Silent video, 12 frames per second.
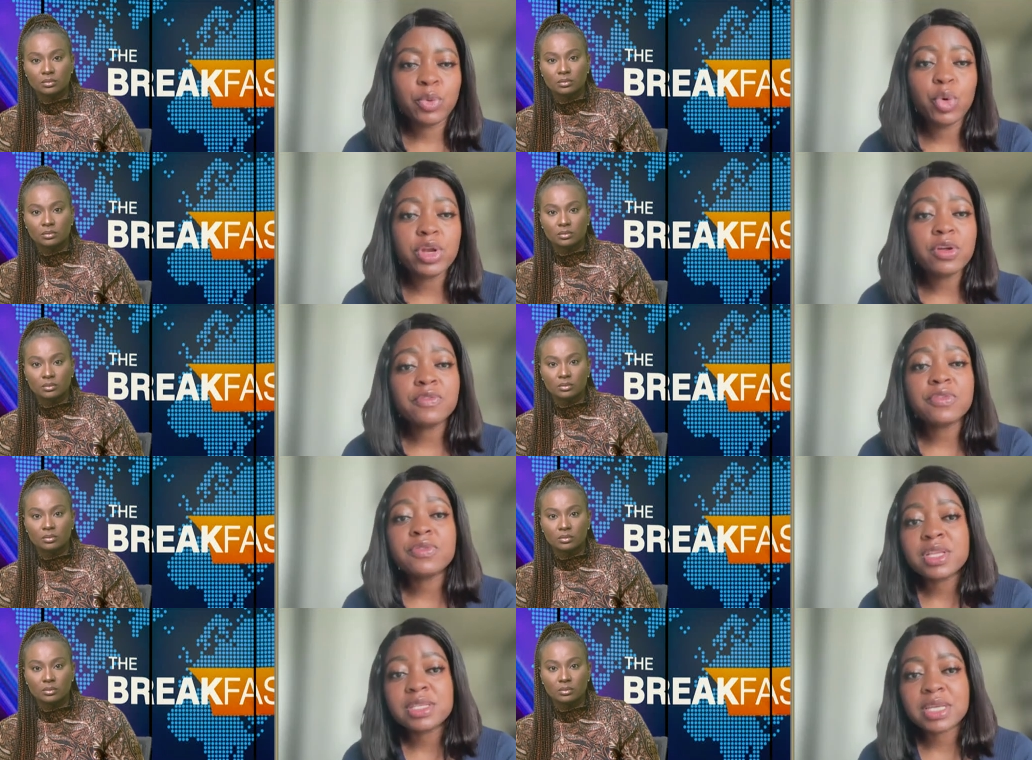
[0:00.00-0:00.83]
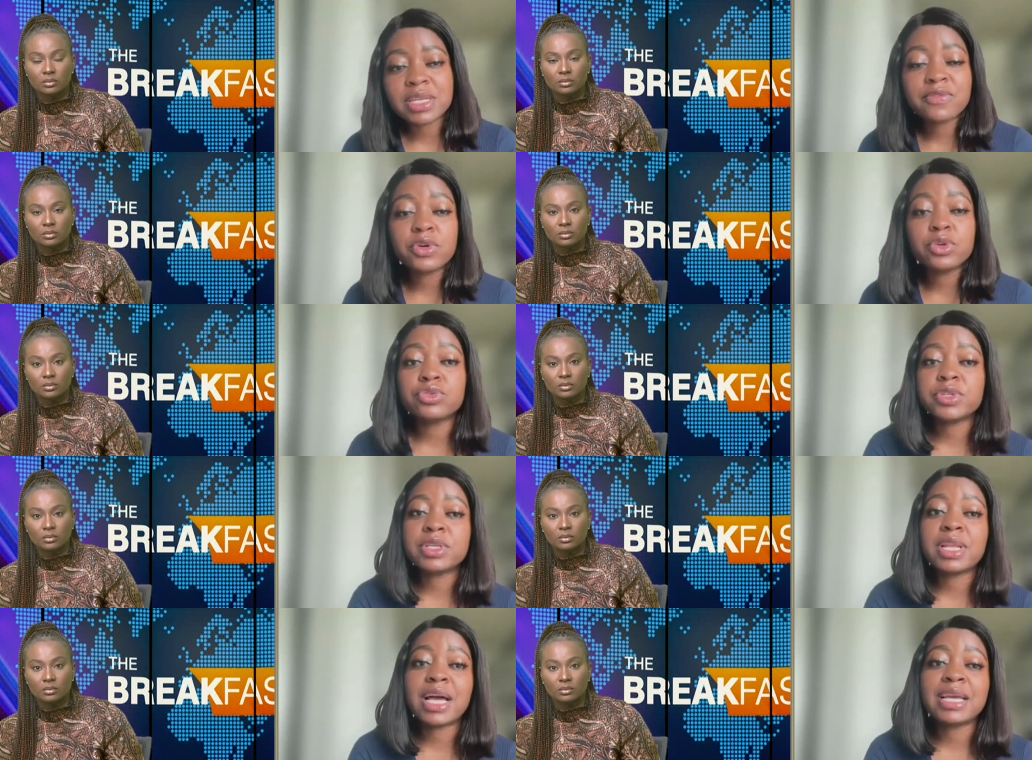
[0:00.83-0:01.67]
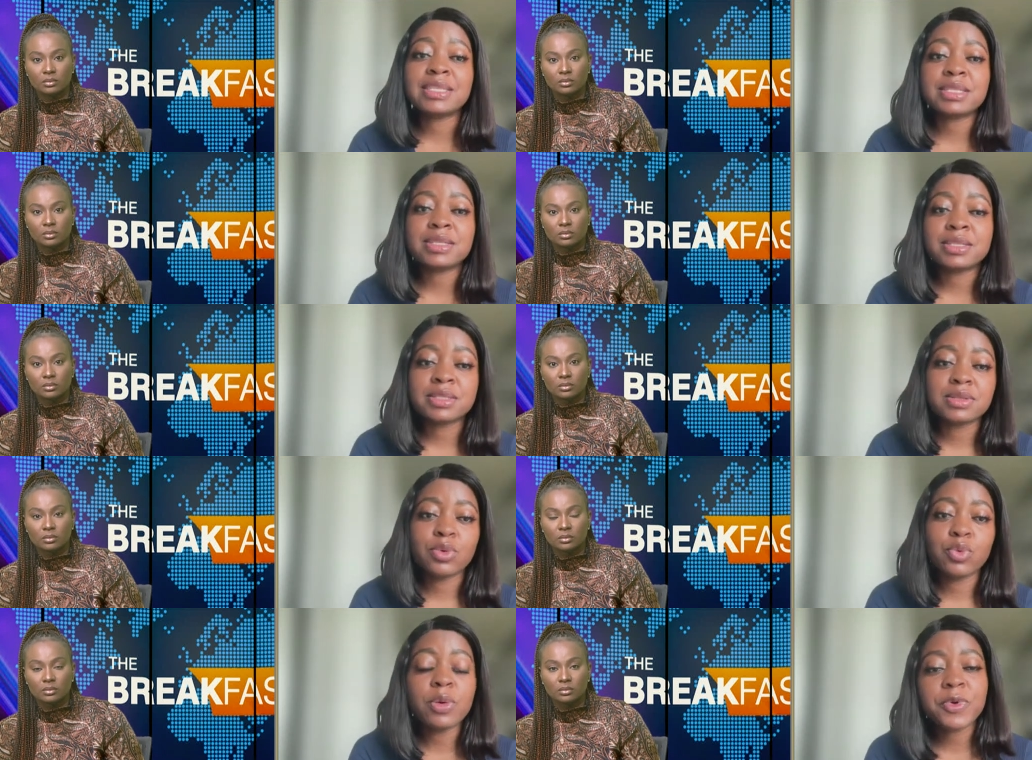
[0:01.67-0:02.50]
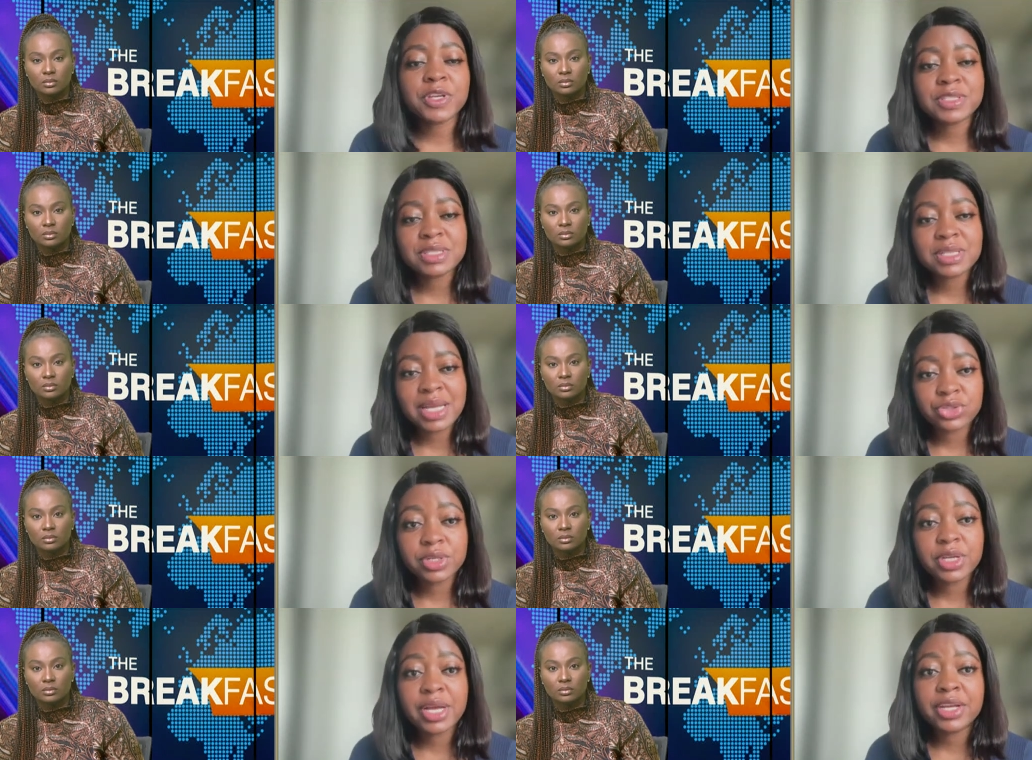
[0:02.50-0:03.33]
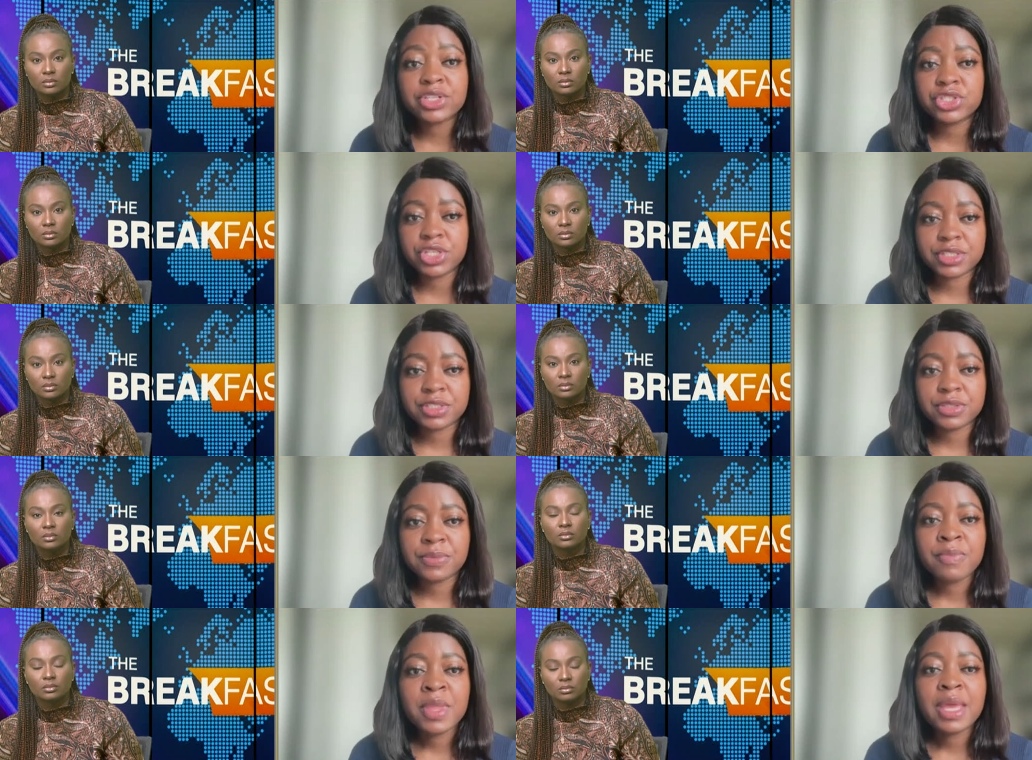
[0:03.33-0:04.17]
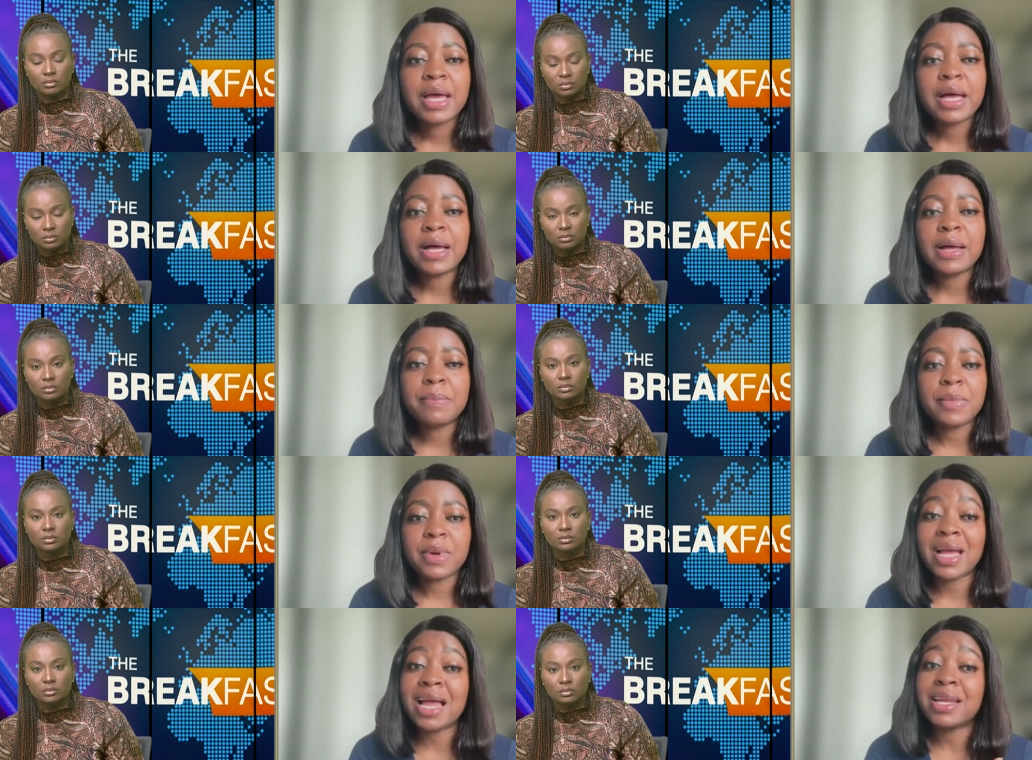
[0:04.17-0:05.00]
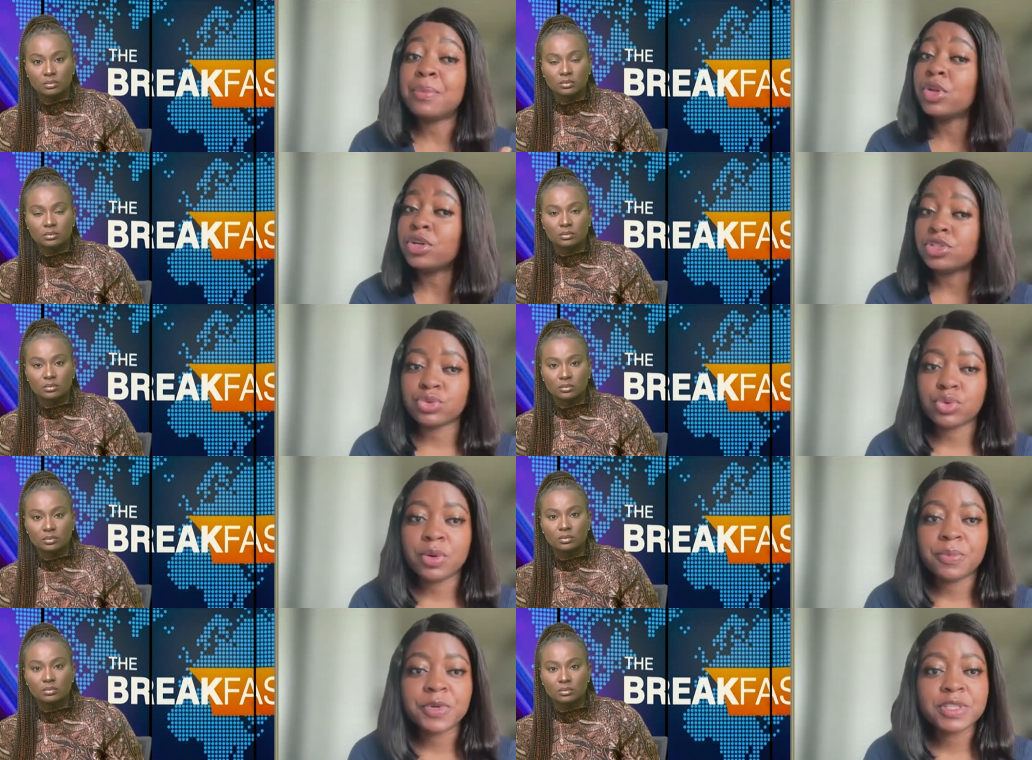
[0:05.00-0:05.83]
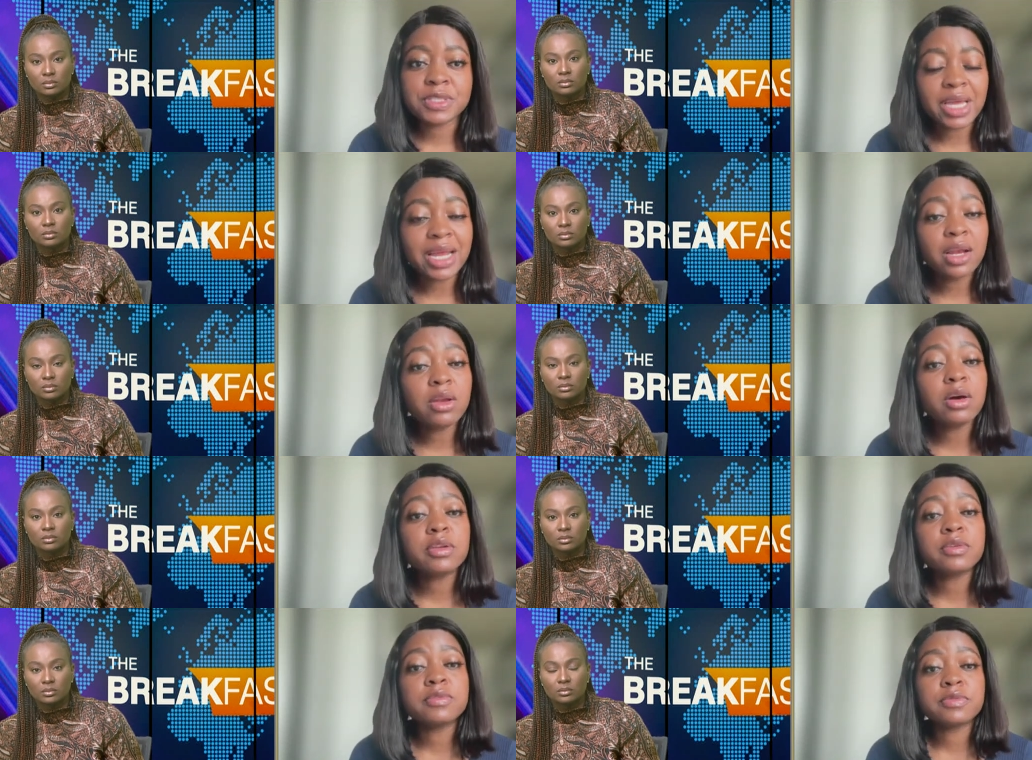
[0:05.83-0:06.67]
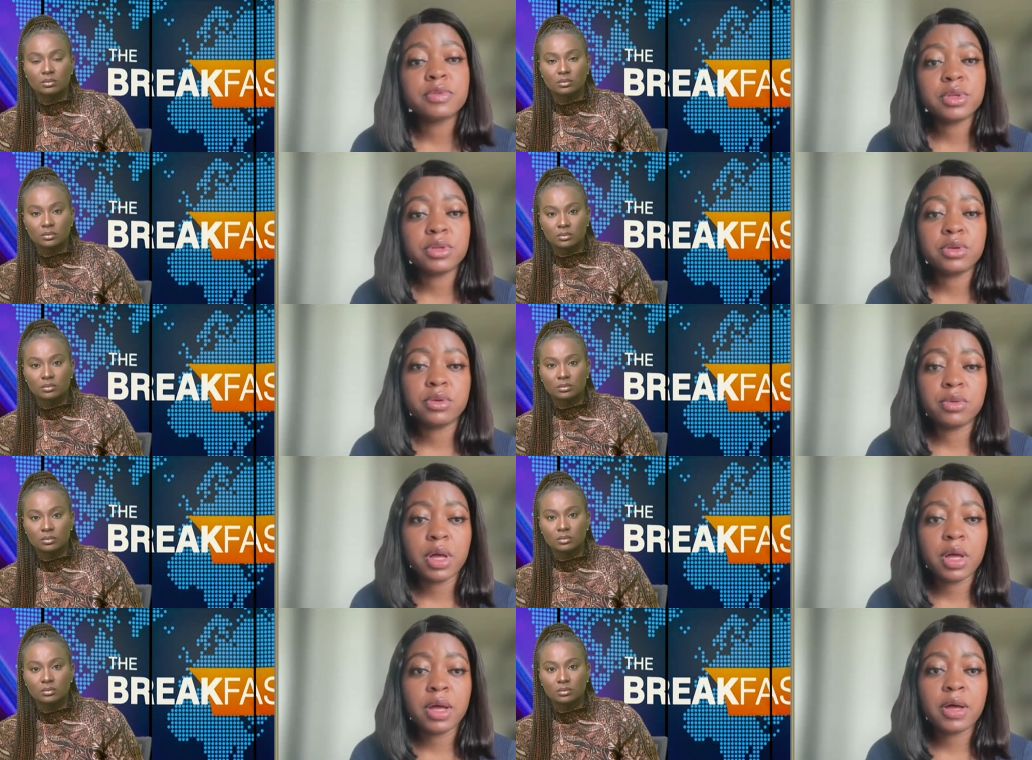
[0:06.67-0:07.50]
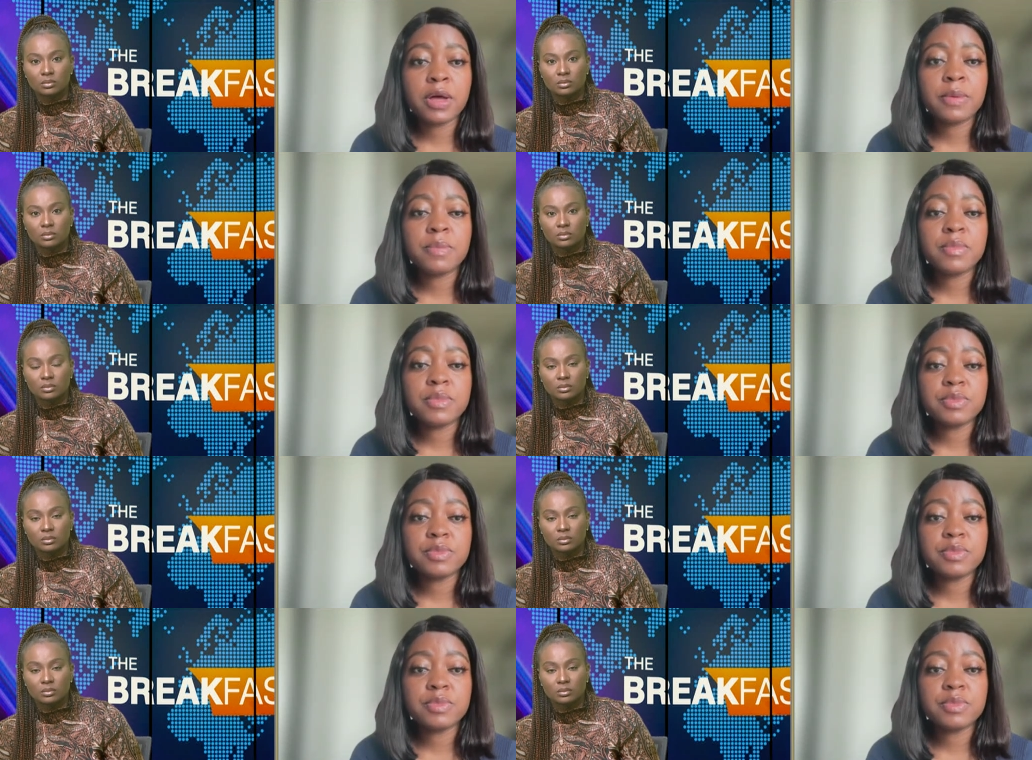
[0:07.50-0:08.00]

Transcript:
Speaker 1: one of the things that I've also realized is one person can trigger a change. Mm-hmm. Um, and I'm not just one person. There are a lot of, you know, um,